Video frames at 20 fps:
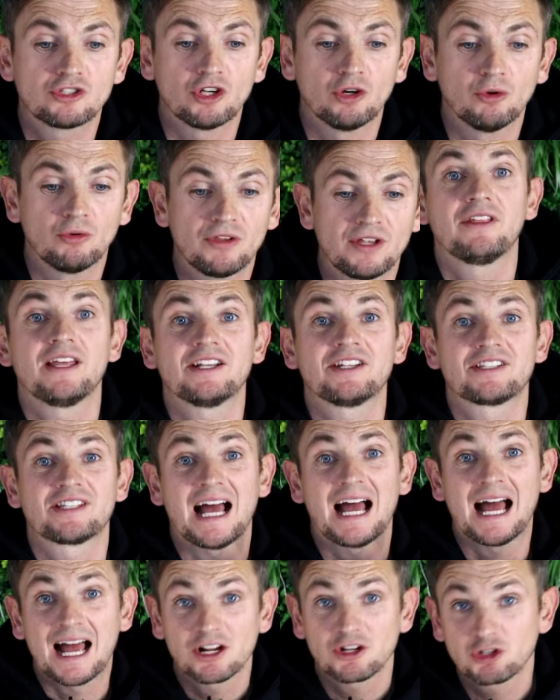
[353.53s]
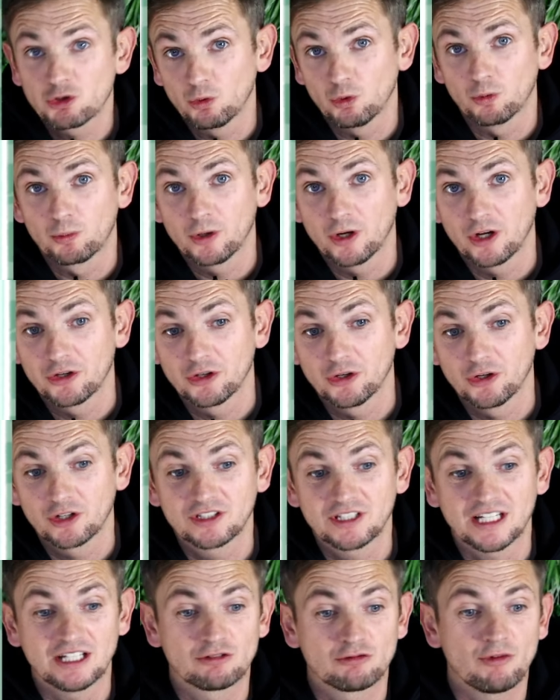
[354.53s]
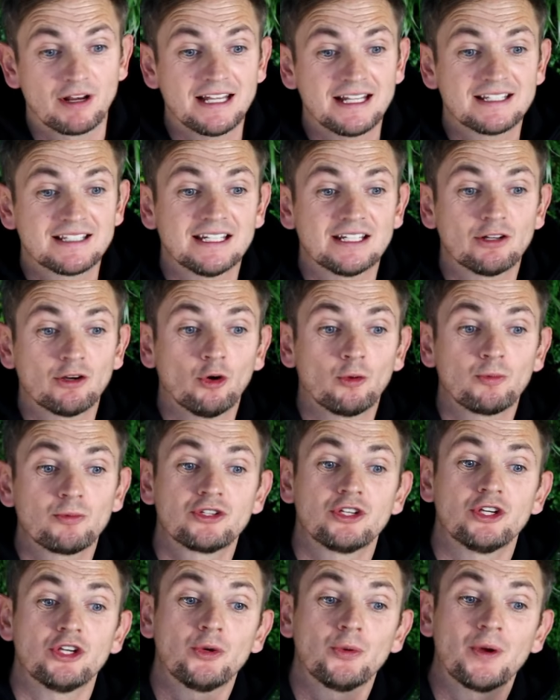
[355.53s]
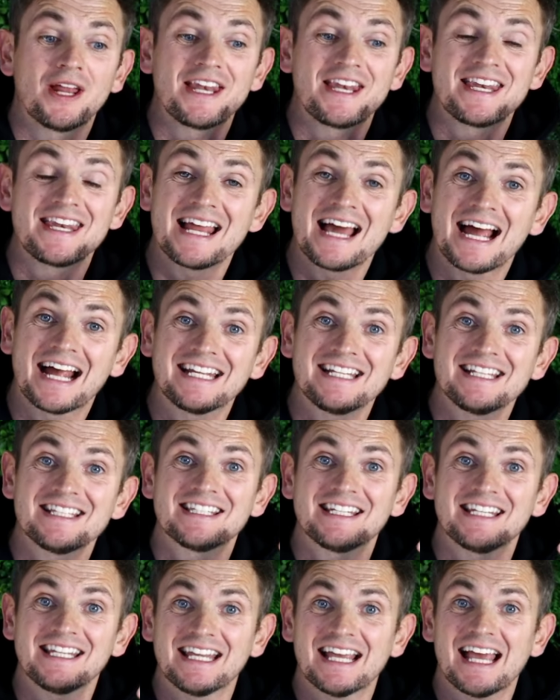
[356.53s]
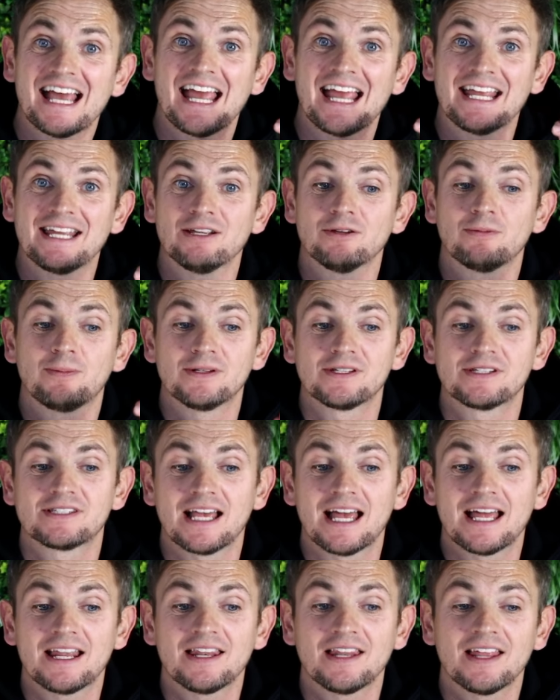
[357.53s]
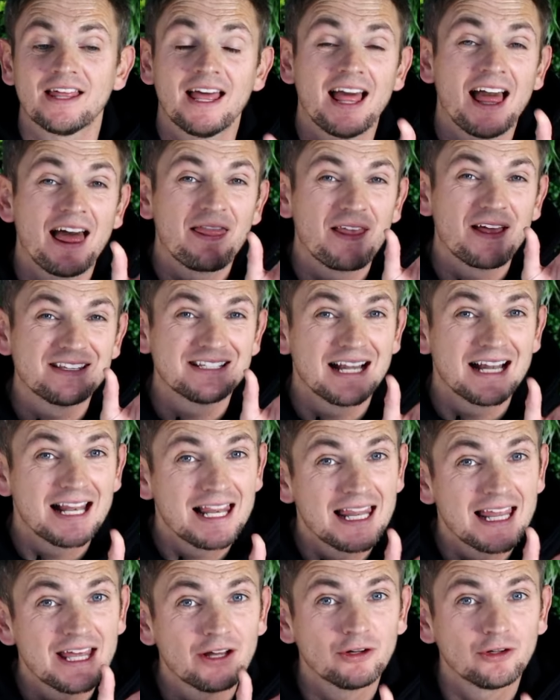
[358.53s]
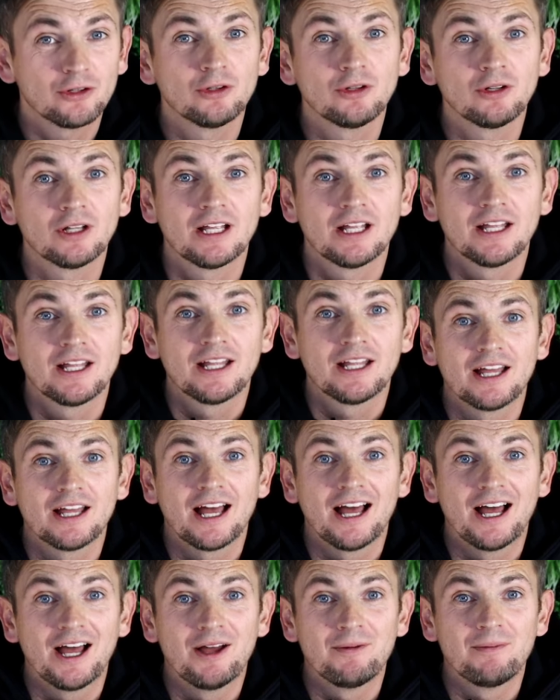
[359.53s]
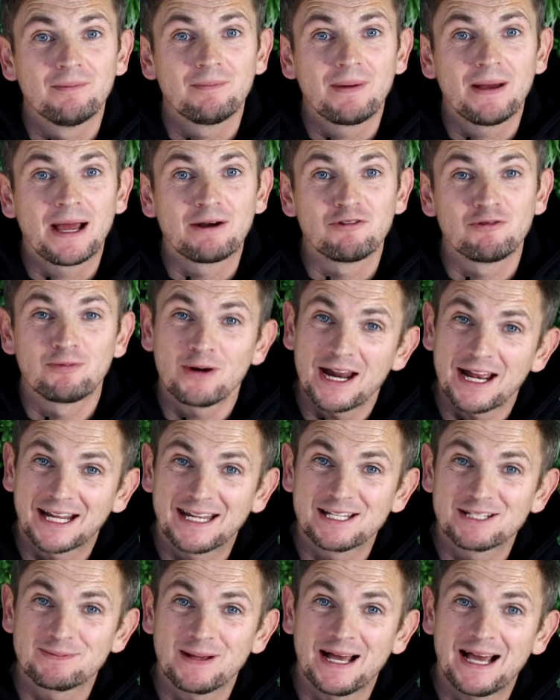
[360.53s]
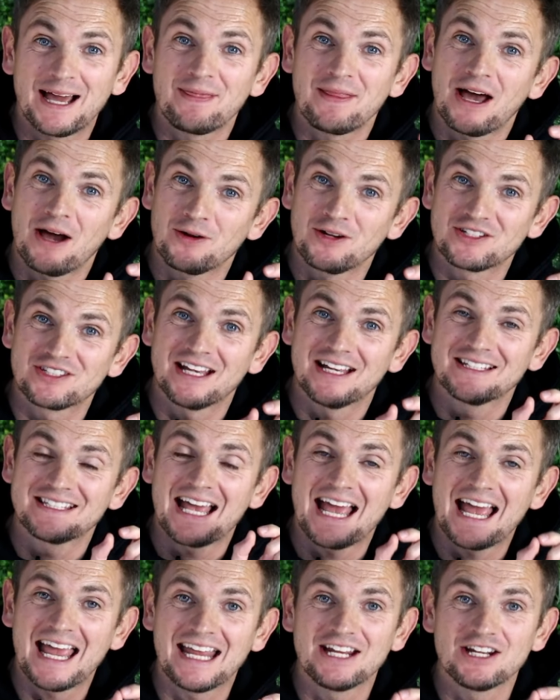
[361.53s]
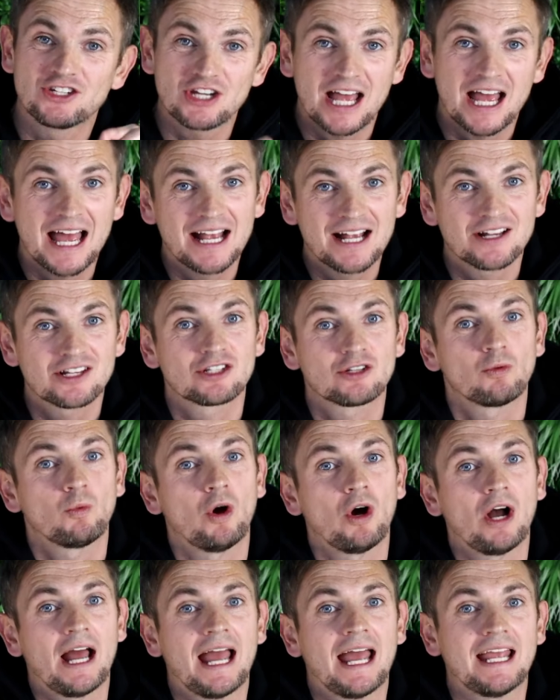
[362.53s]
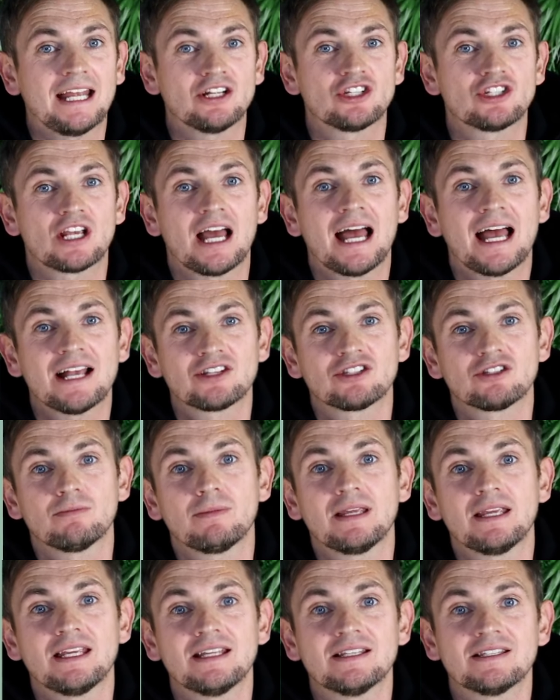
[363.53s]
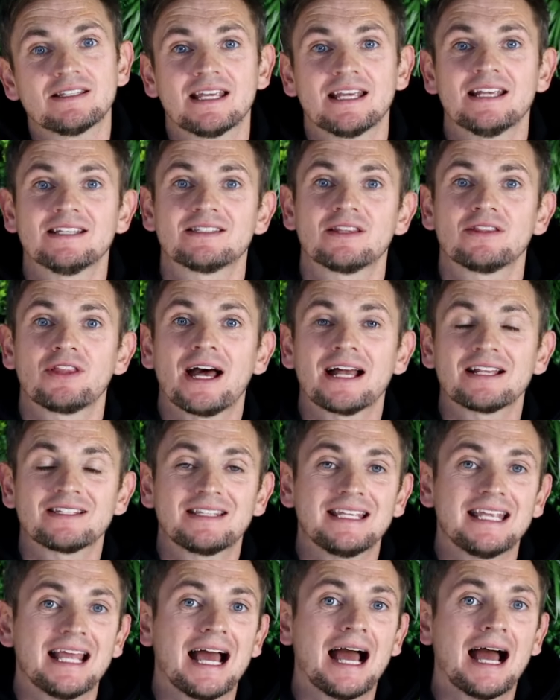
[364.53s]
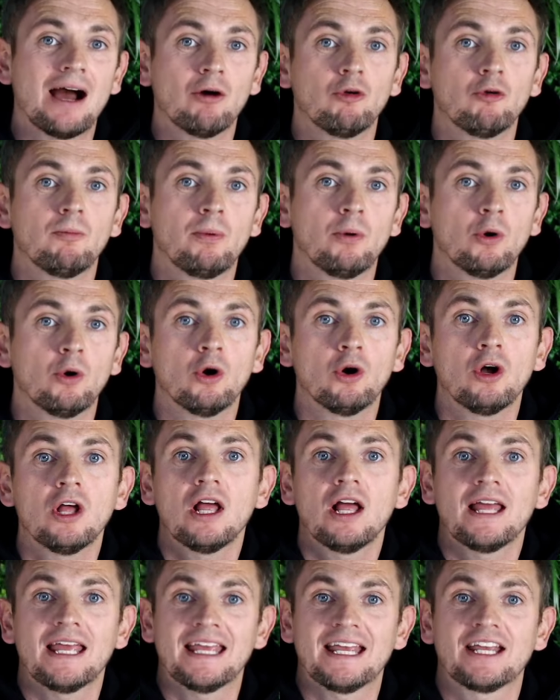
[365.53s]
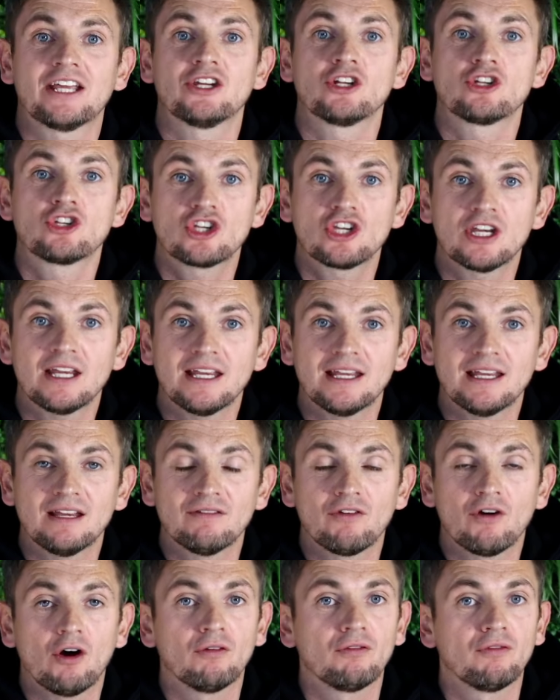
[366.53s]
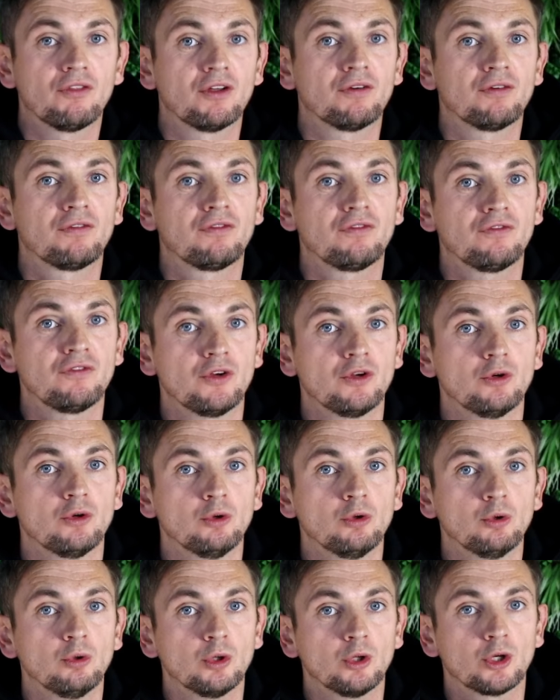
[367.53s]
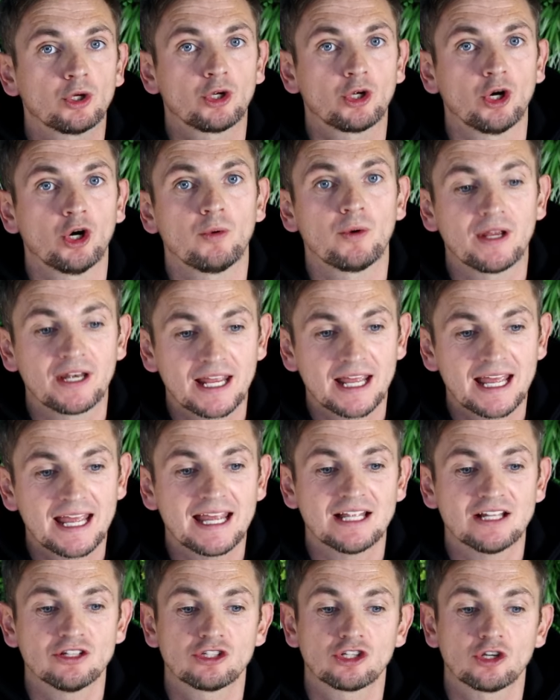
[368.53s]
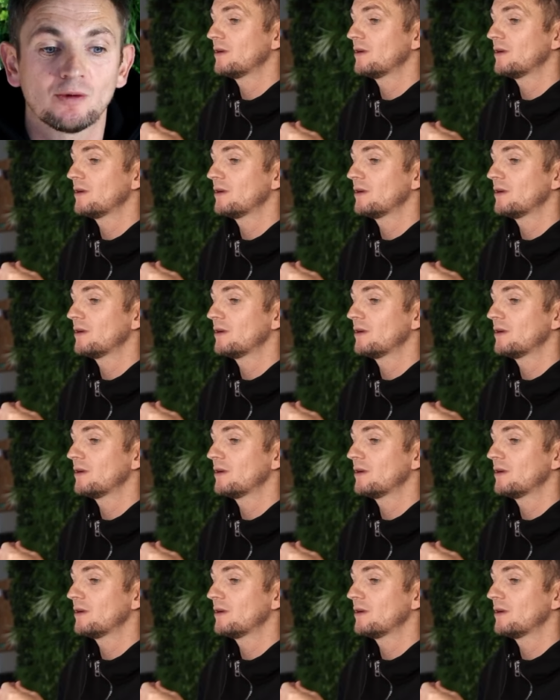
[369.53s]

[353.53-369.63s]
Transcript: So this actual product is rated up to ninety-eight percent. There's a little Um, pair of brackets behind that which says H S. What H S means is that's the output it can achieve of the fuel going in.